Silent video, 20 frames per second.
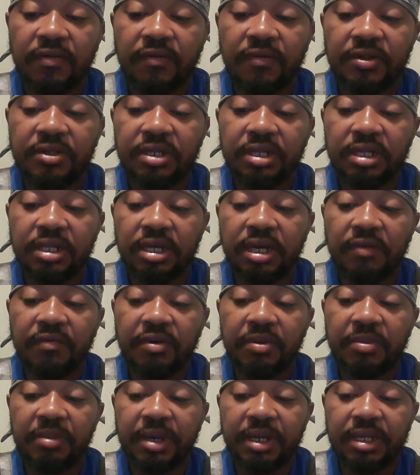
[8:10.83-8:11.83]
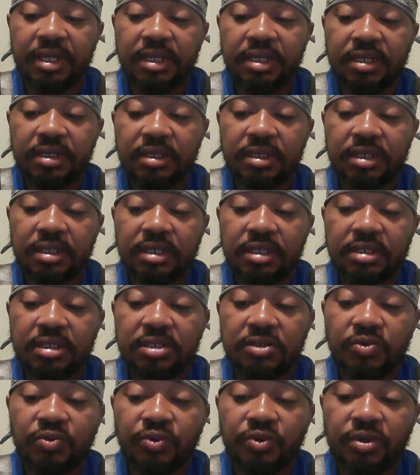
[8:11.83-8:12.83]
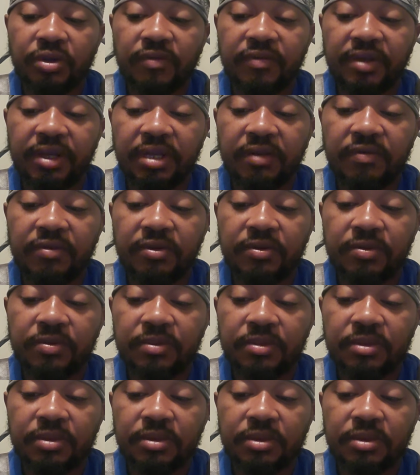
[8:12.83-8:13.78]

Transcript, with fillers: For the love of money is the root of evil,